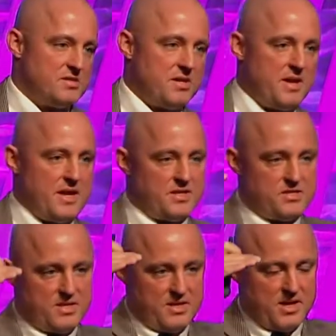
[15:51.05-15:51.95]
is
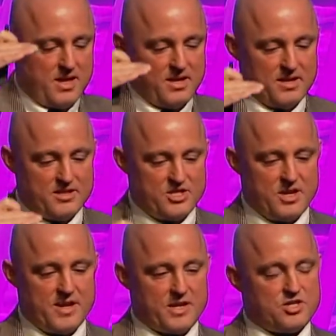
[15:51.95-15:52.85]
the
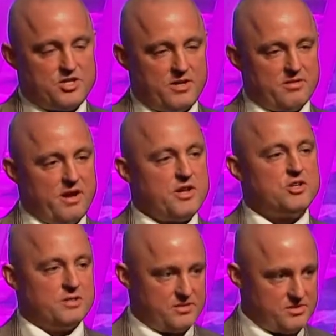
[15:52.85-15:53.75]
next
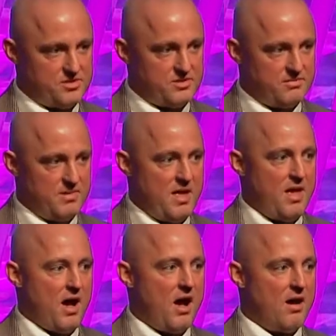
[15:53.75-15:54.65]
generations
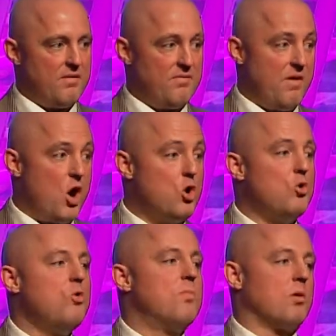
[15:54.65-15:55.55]
of
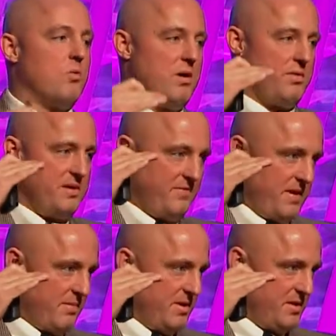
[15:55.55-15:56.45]
uber wealthy
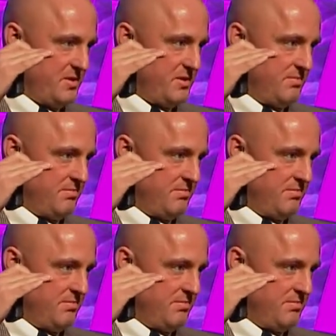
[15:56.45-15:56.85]
families.